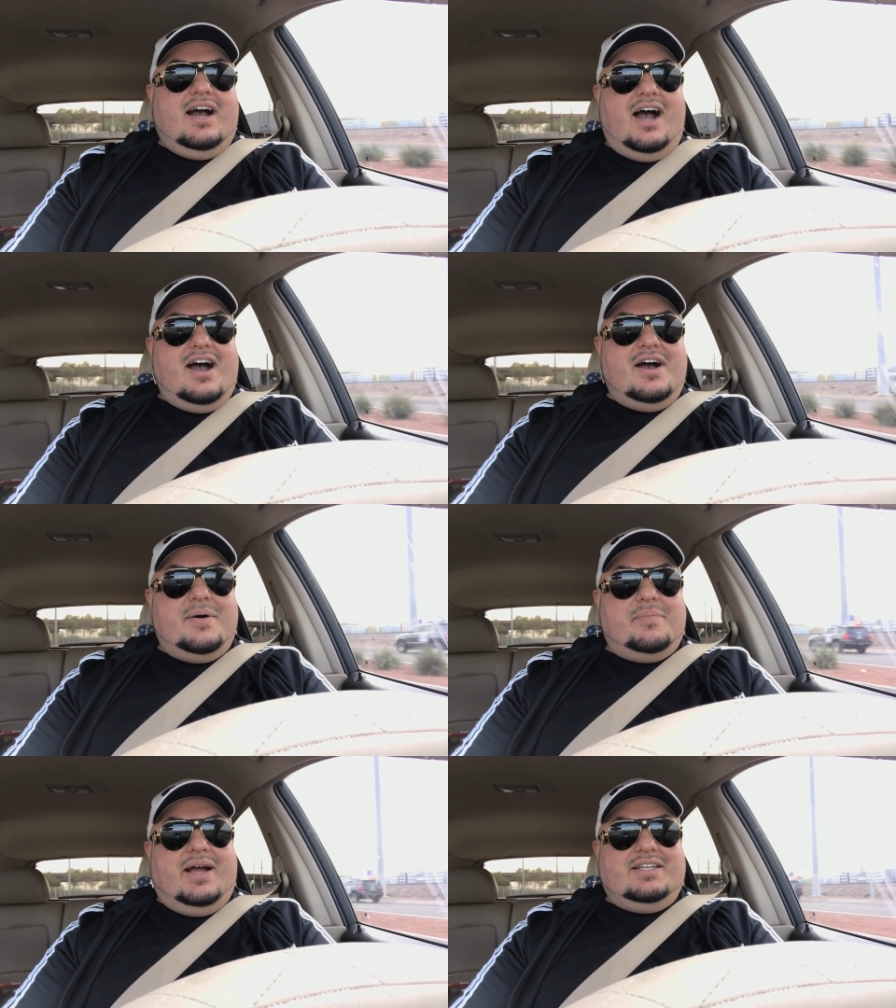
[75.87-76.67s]

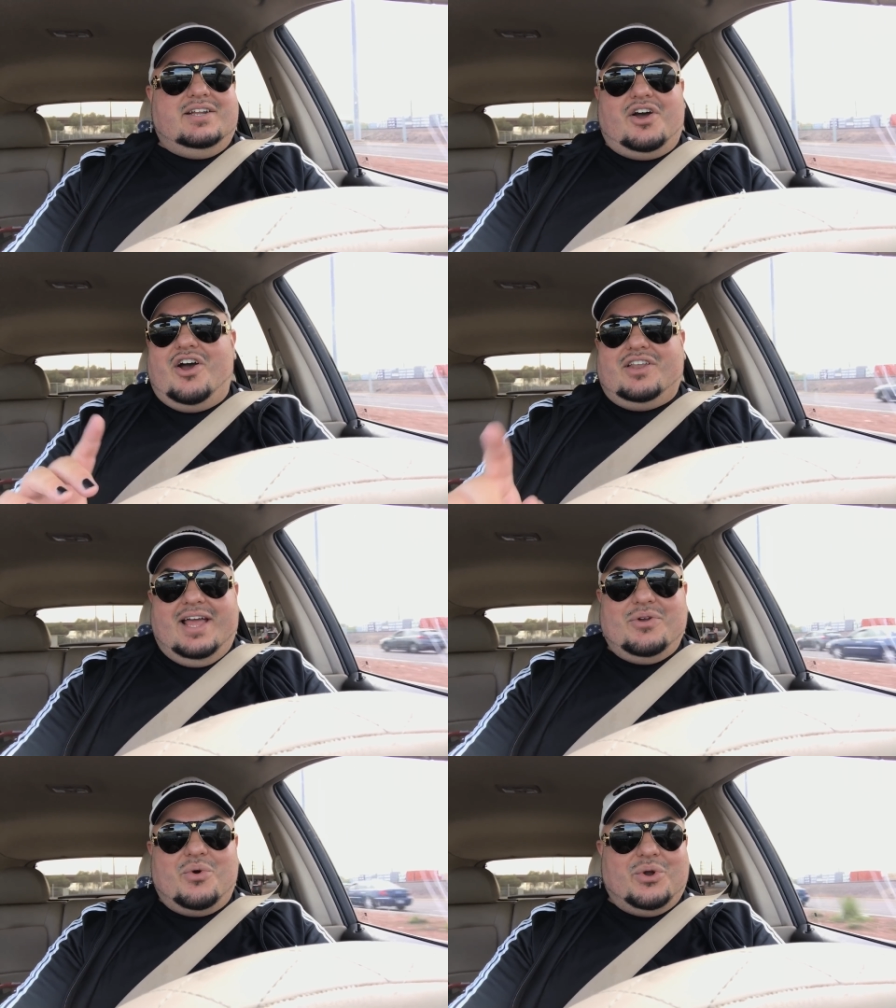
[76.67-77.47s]
um, I did an
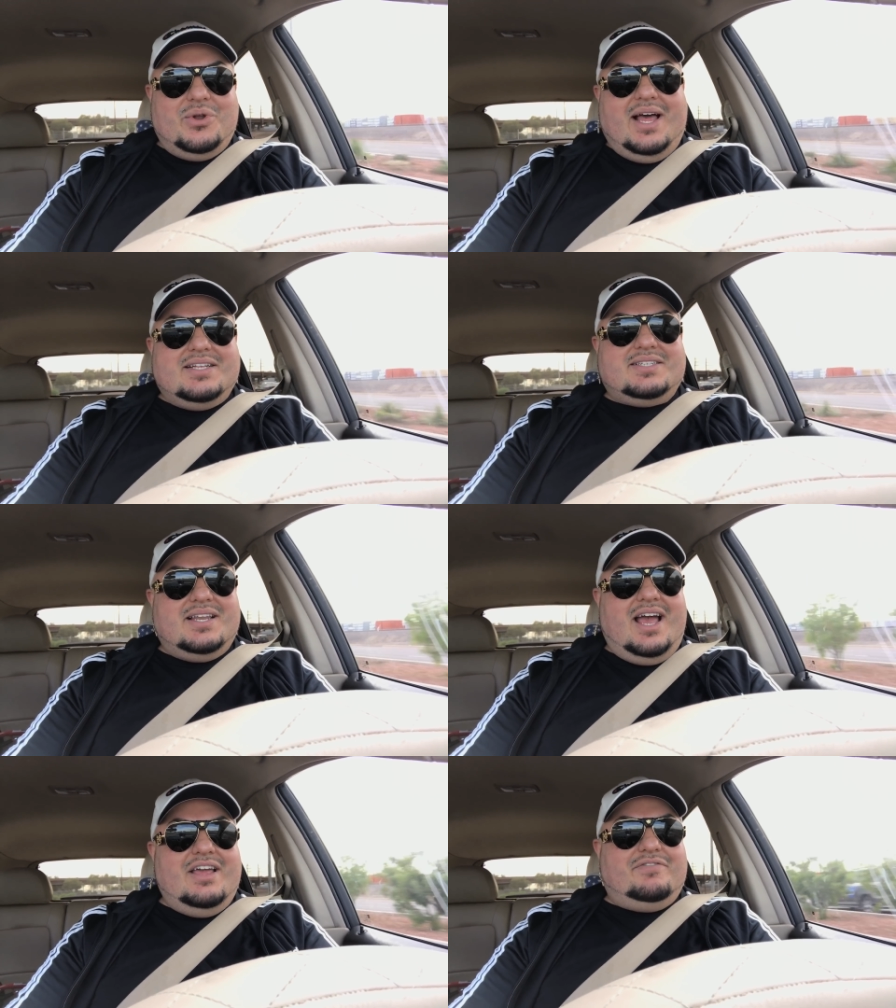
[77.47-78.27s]
online order last
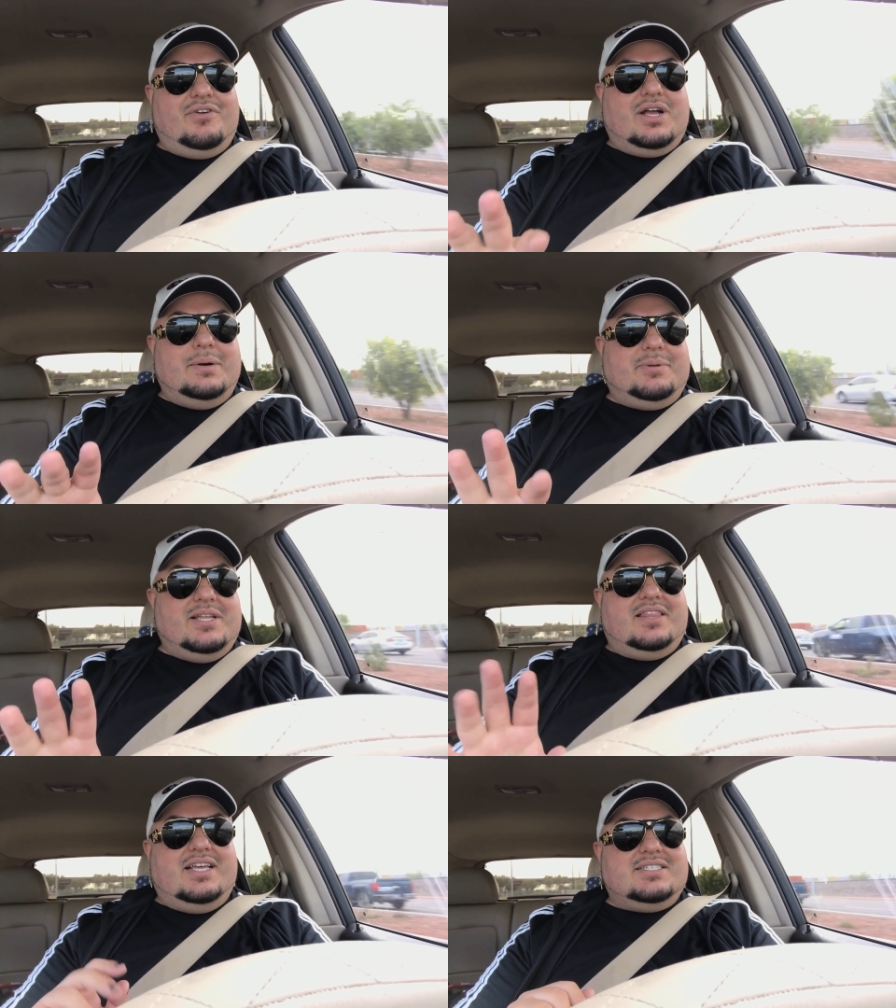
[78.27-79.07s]
night for a couple
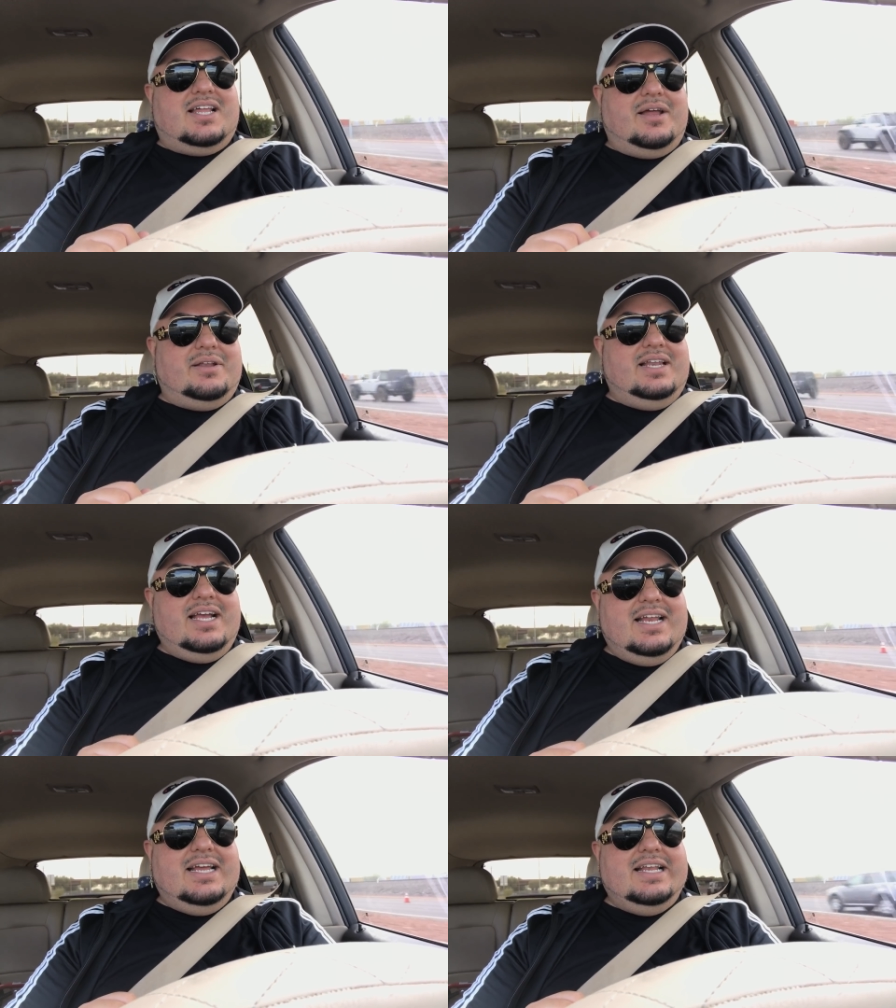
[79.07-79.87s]
of things that I
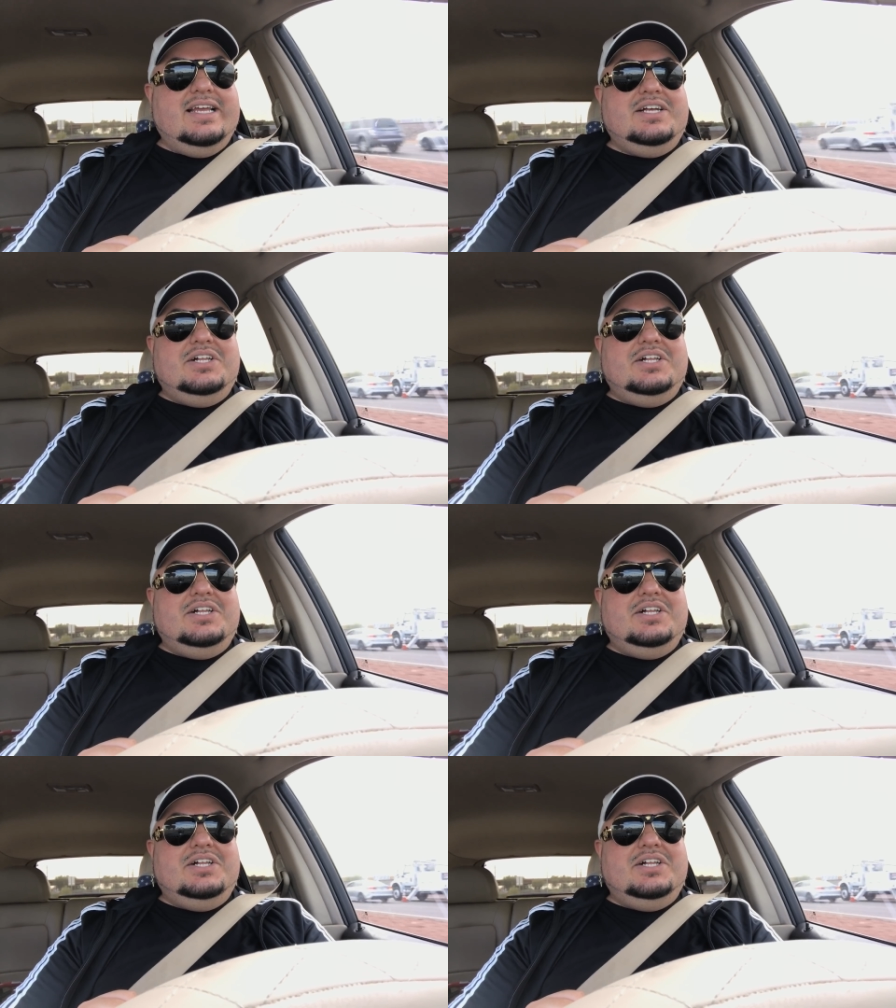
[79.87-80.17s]
needed.